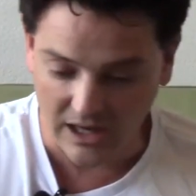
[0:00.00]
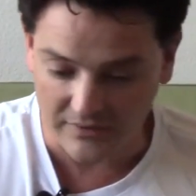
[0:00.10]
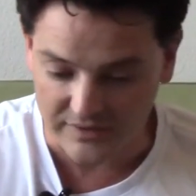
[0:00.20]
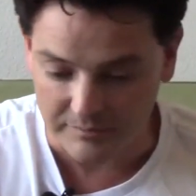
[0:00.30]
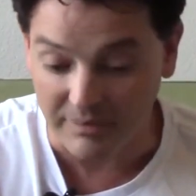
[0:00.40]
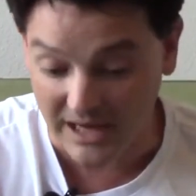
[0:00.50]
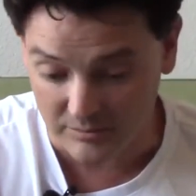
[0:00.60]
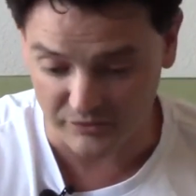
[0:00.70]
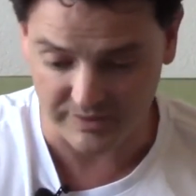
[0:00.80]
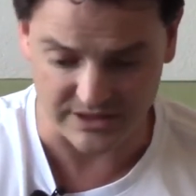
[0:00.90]
the
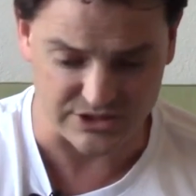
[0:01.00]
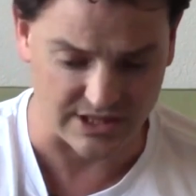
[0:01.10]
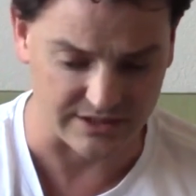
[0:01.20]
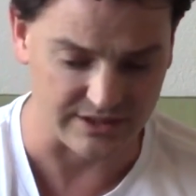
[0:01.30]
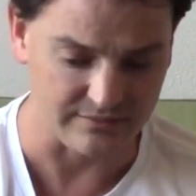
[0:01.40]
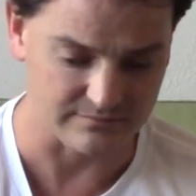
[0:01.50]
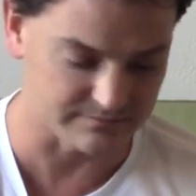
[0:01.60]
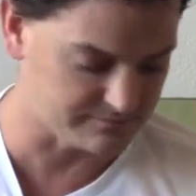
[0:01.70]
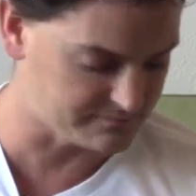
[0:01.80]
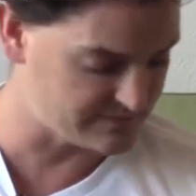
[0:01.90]
bottom of page 90,
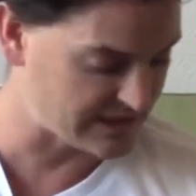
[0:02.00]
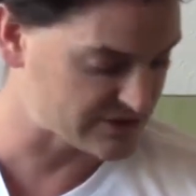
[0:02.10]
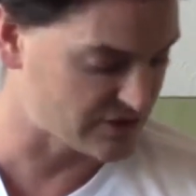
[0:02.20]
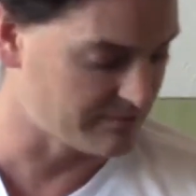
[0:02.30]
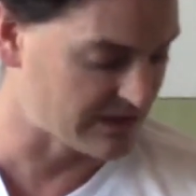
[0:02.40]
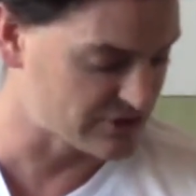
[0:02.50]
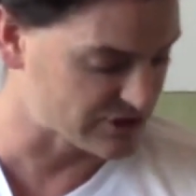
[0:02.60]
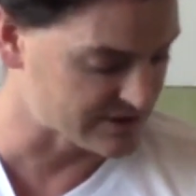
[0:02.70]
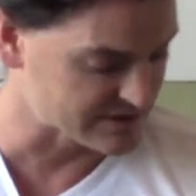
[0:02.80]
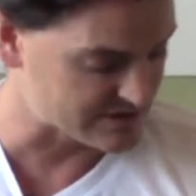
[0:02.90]
he actually
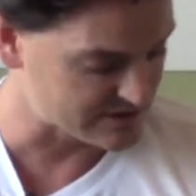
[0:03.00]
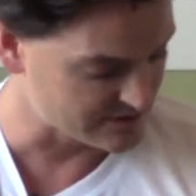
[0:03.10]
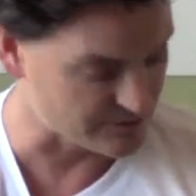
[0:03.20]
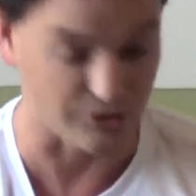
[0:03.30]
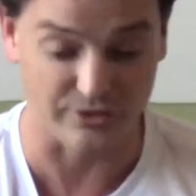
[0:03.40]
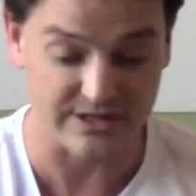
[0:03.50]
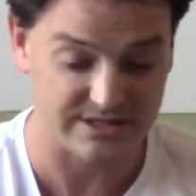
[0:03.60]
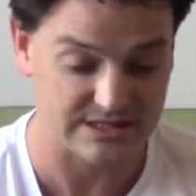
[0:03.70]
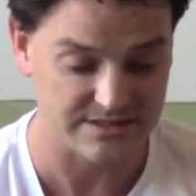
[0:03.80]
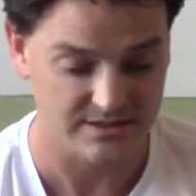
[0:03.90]
mentions the
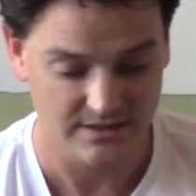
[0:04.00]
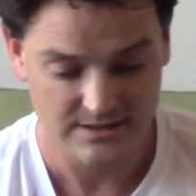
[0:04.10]
Greeks.